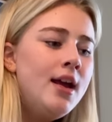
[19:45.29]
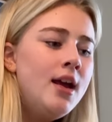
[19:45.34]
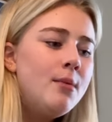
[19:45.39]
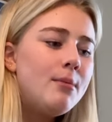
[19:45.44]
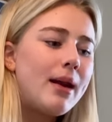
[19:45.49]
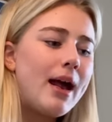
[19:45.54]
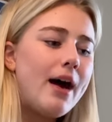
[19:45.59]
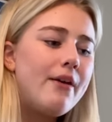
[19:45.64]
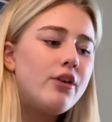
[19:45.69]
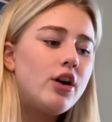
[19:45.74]

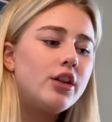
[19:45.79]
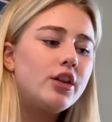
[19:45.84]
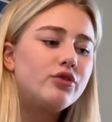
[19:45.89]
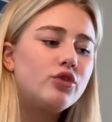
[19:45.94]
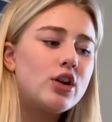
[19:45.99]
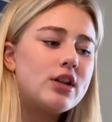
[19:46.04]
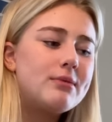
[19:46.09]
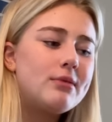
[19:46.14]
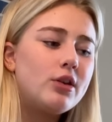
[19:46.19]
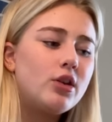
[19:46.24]
But I have heard that
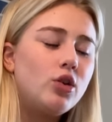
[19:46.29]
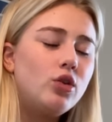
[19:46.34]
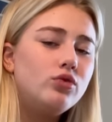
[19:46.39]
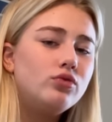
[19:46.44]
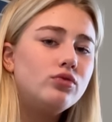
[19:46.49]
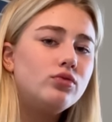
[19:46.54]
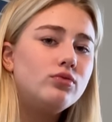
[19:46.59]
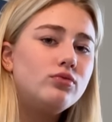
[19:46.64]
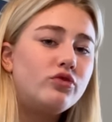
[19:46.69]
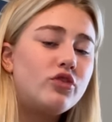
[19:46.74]

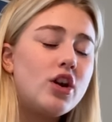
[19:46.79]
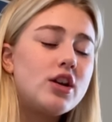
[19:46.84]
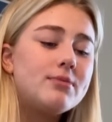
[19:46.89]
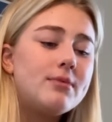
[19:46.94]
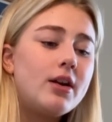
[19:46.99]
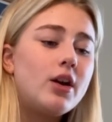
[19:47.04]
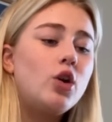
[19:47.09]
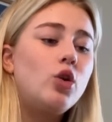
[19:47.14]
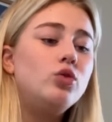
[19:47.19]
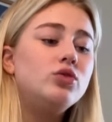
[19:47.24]

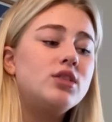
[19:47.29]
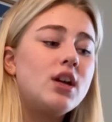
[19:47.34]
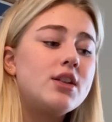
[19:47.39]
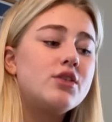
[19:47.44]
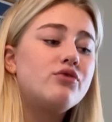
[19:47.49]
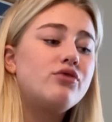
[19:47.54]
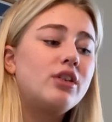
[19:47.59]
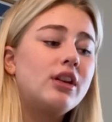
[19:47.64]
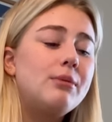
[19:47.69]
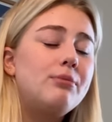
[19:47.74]
rosemary oil does
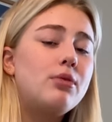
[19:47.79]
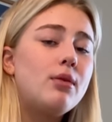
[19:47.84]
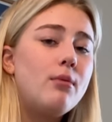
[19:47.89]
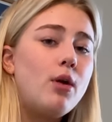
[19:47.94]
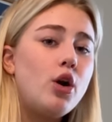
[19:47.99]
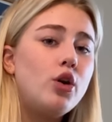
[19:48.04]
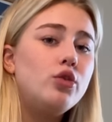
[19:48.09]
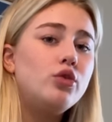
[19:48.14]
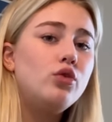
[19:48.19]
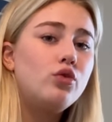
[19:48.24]
really promote